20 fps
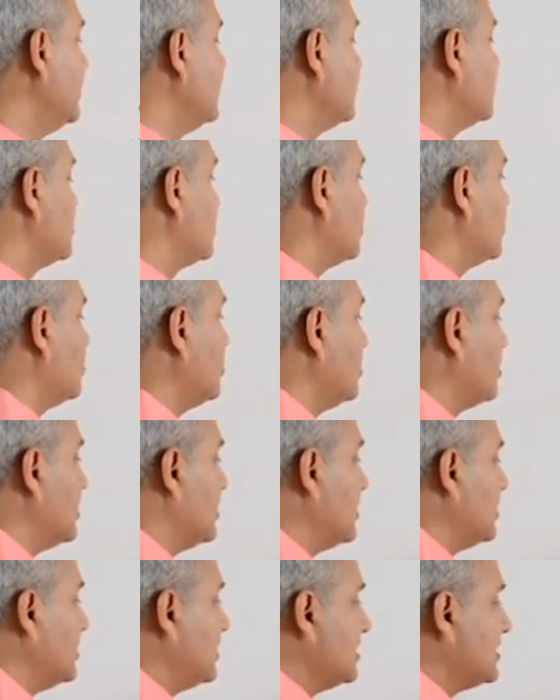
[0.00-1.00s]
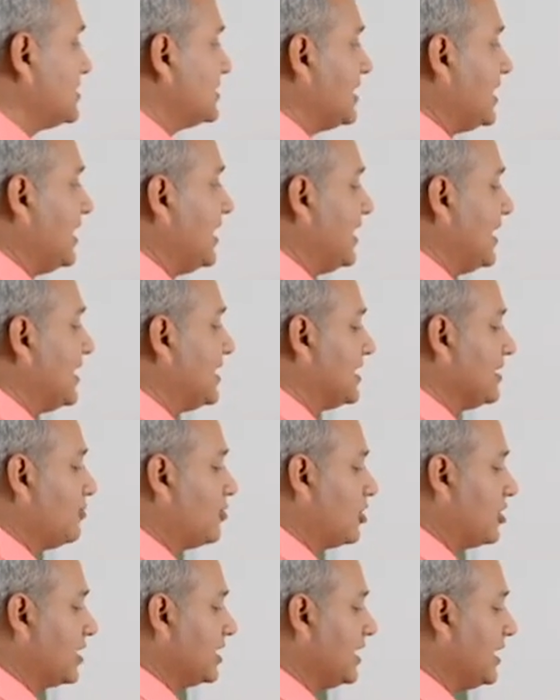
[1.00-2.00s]
So this A
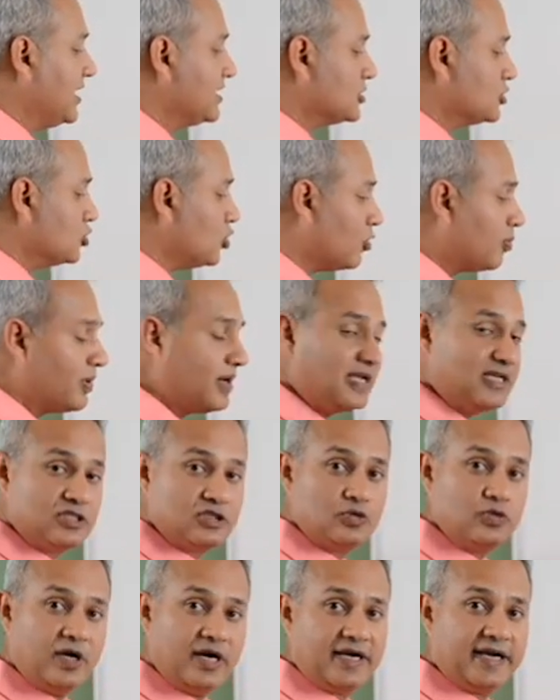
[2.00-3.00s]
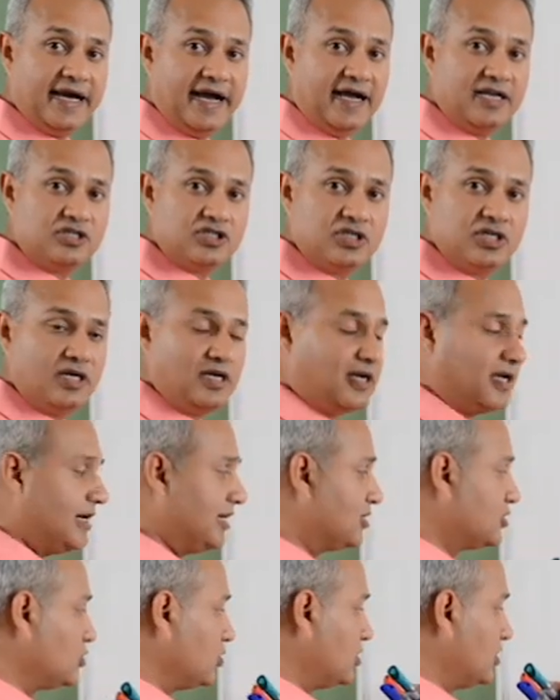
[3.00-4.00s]
antibody has no place to attach
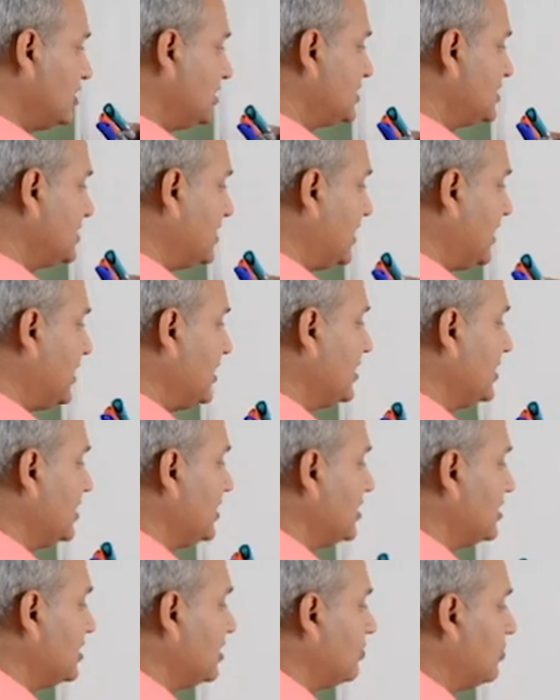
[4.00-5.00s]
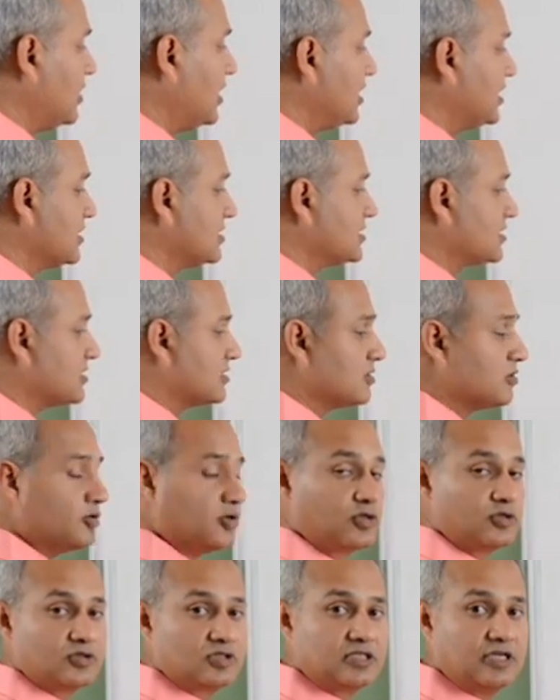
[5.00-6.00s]
and so this side the blood is
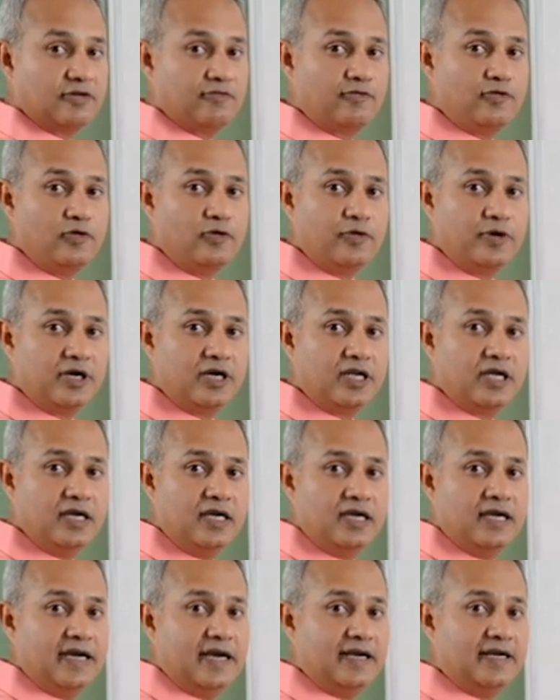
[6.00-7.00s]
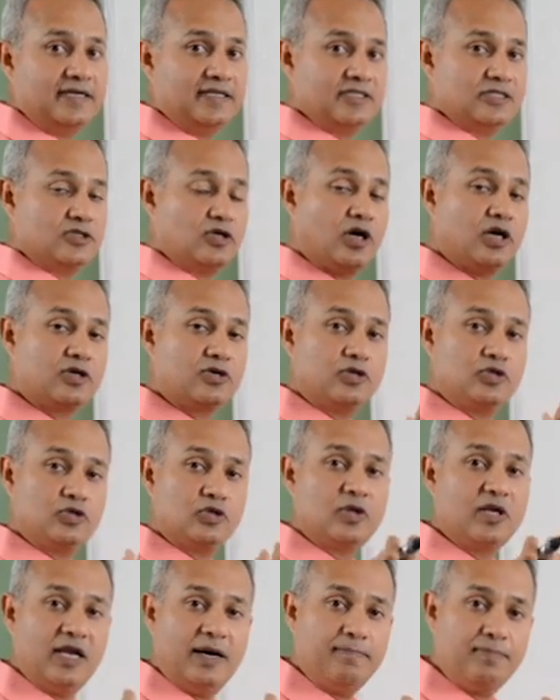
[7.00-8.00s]
going to stay fluid and it is not going to
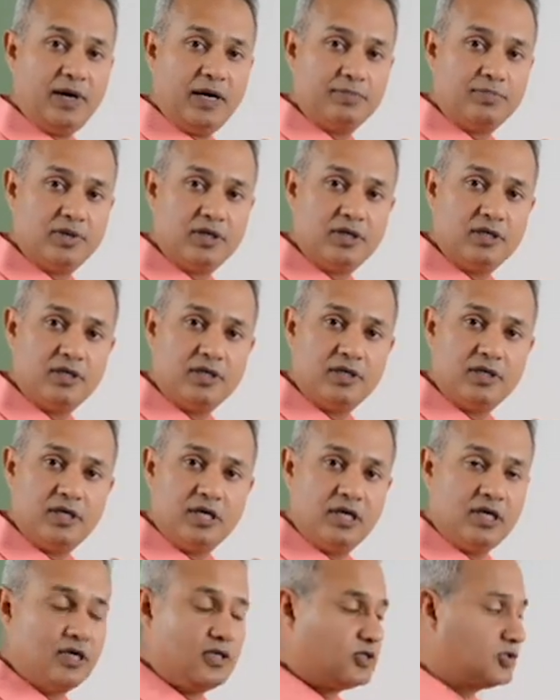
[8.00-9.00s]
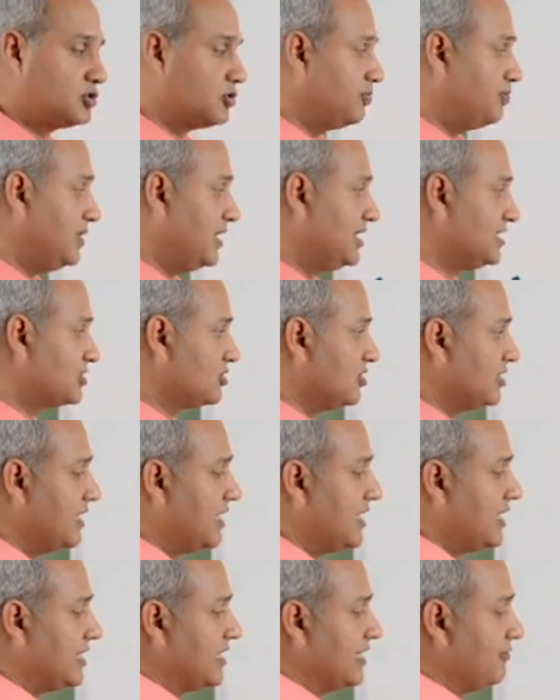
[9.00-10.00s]
clump up. So based on
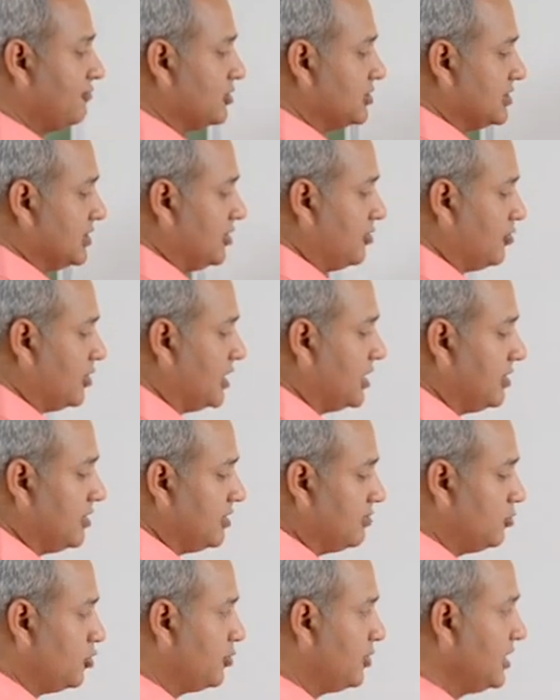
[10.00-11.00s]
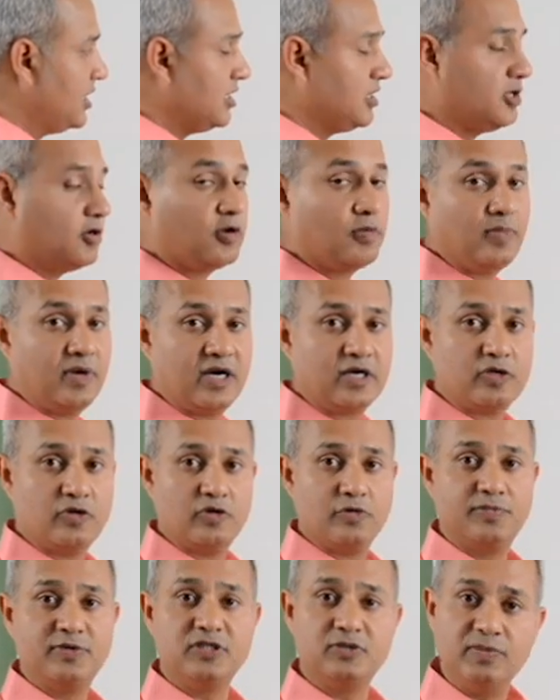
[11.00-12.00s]
that they would say well Mobeen your blood
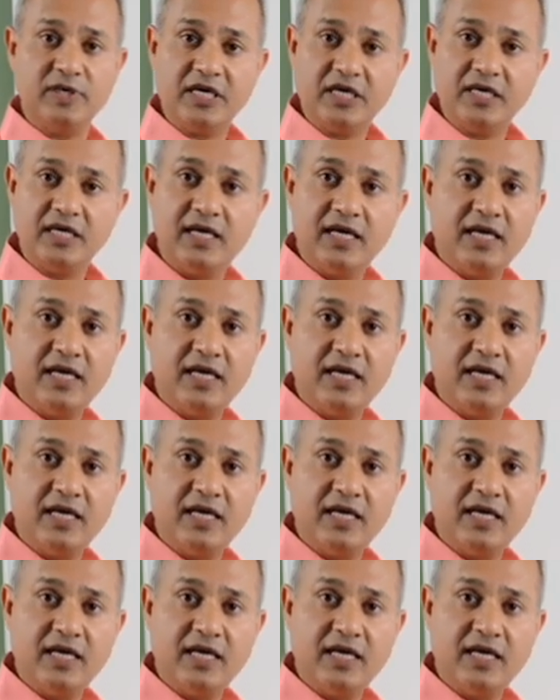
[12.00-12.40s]
group is B.